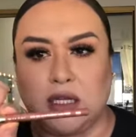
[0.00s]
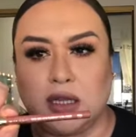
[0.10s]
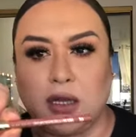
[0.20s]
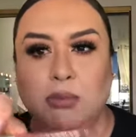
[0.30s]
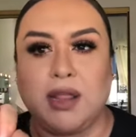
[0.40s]

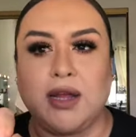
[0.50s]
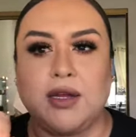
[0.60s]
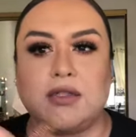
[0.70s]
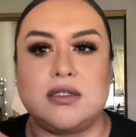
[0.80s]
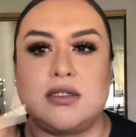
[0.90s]
lip
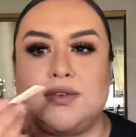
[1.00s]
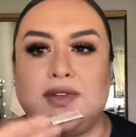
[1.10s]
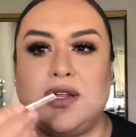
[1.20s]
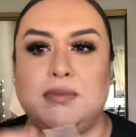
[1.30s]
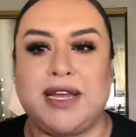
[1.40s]
liner just to
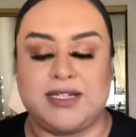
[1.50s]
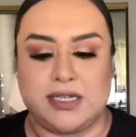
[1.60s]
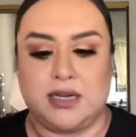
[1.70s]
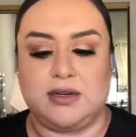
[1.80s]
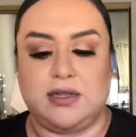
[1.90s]
fill in my
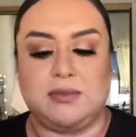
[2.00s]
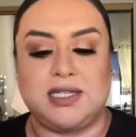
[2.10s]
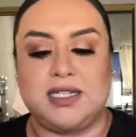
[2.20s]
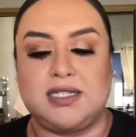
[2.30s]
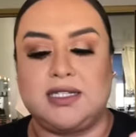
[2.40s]
entire lips,
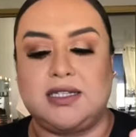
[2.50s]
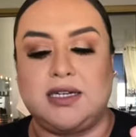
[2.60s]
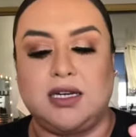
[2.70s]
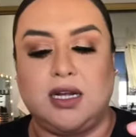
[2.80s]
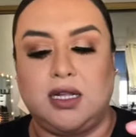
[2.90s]
and this is in
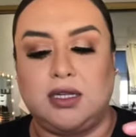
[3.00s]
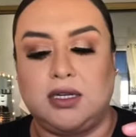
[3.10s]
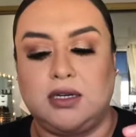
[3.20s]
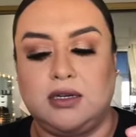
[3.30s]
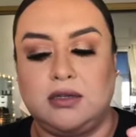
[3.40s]
the
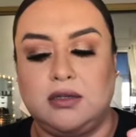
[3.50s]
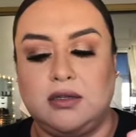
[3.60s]
color,